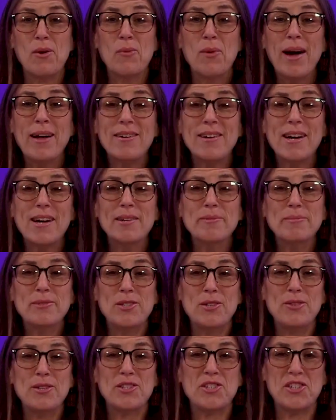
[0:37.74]
Welcome
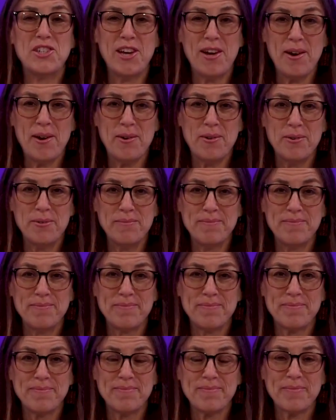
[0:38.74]
to the show.
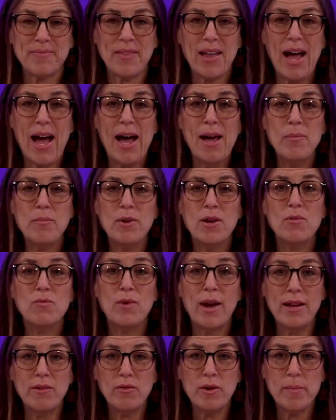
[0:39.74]
I'm
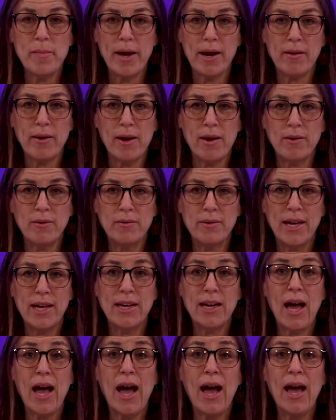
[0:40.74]
Wren Ribeiro,
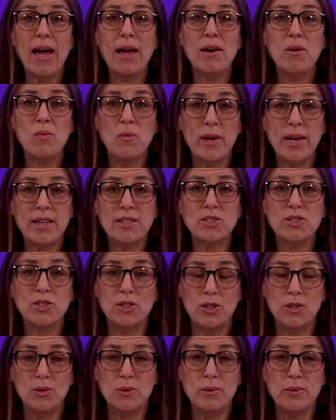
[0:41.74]
and I wish
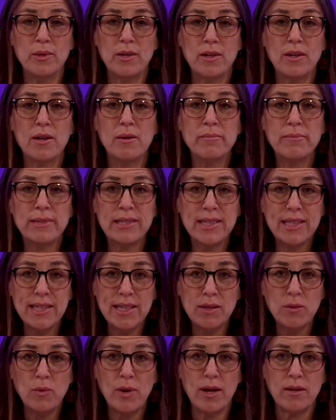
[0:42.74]
you
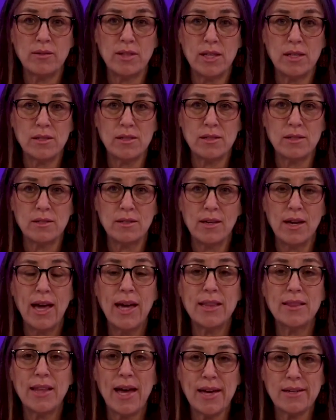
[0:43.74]
complete wellness
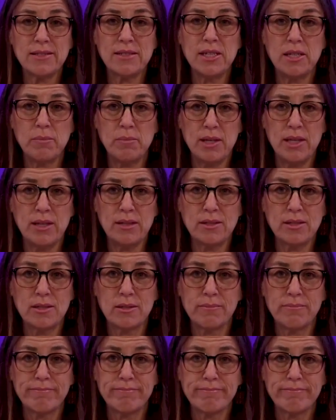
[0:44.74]
and lasting
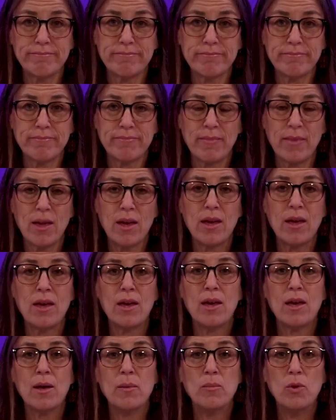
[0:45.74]
peace.
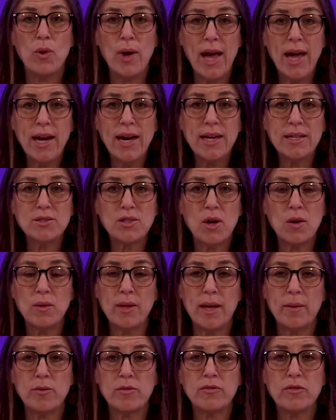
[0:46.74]
Mujéres
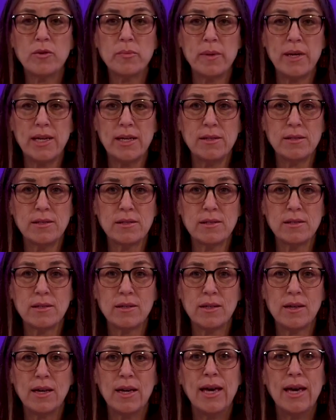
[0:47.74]
Co-Labor for Peace
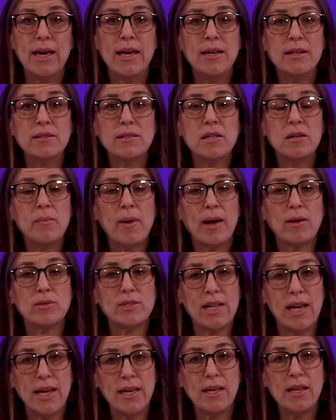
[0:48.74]
is about
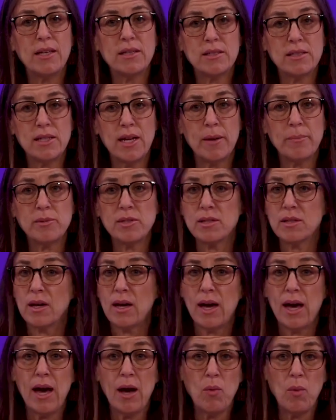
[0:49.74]
taking steps,
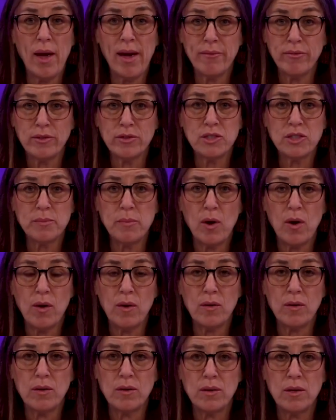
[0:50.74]
however
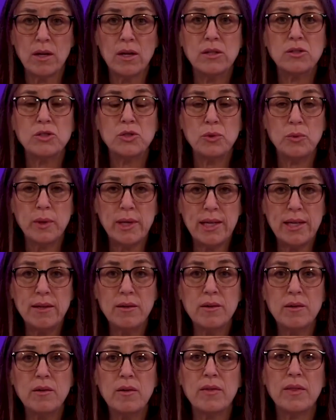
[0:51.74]
small, to
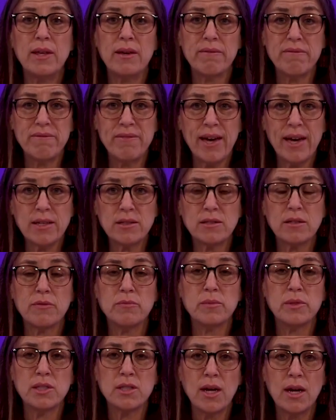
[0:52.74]
heal the effects
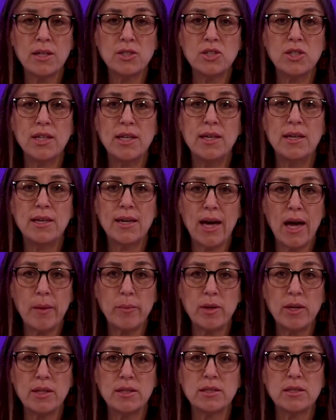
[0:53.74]
of misogyny,
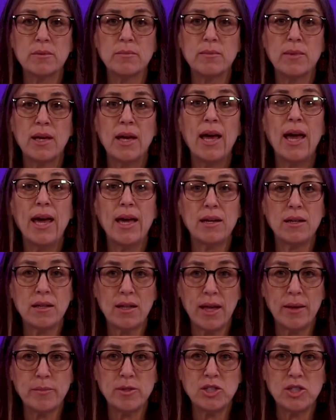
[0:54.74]
capitalism, and
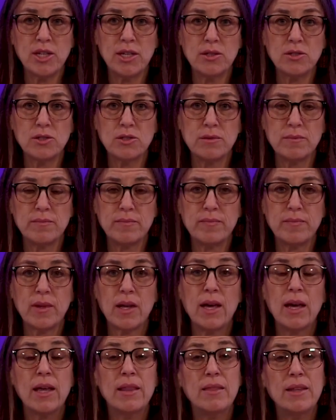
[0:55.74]
climate change.
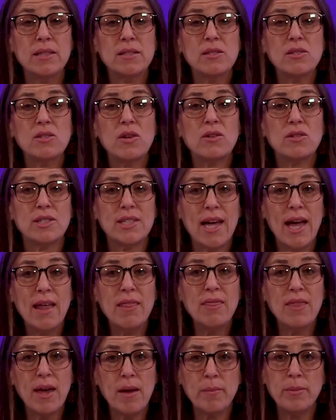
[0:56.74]
This is our
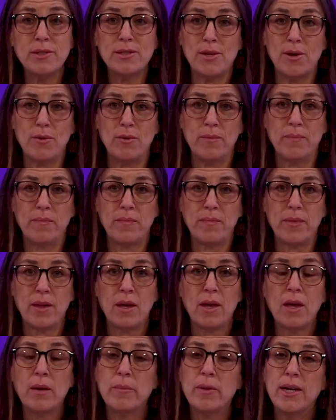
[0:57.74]
10th episode,
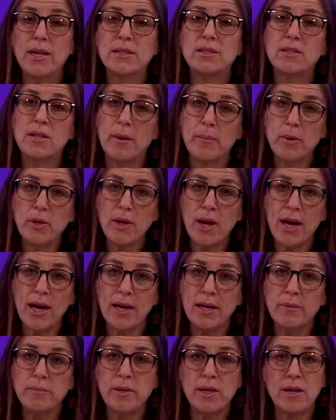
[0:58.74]
but it's number
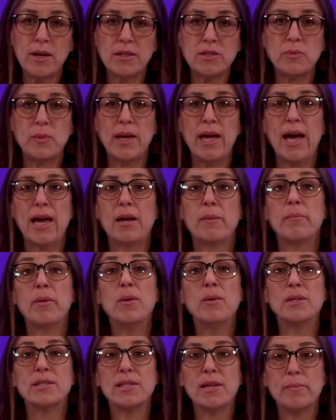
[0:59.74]
9 because we had a
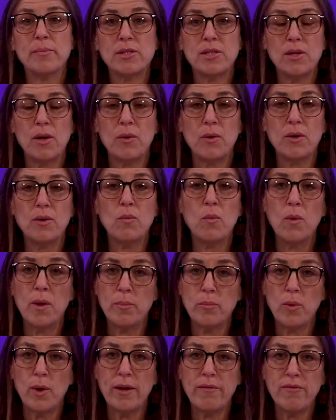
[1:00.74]
bonus episode
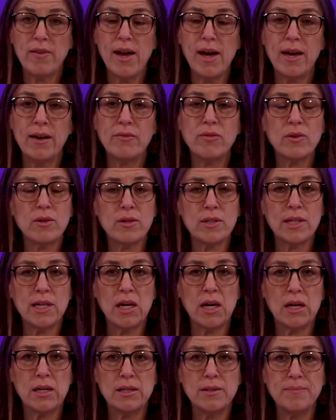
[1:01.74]
1.5 early
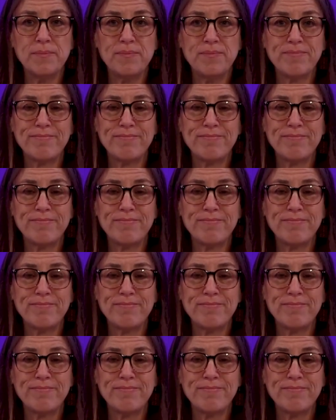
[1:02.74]
on.